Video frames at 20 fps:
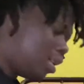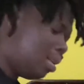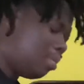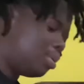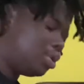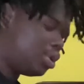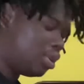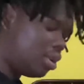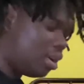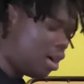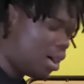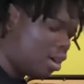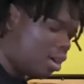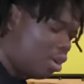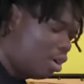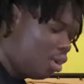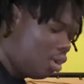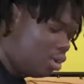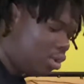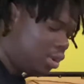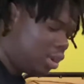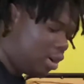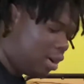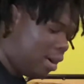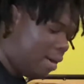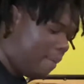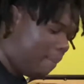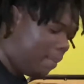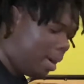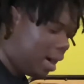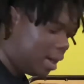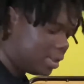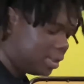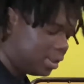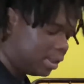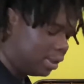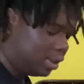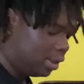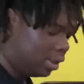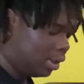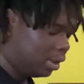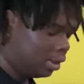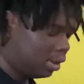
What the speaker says: going to show y'all the whole little unboxing.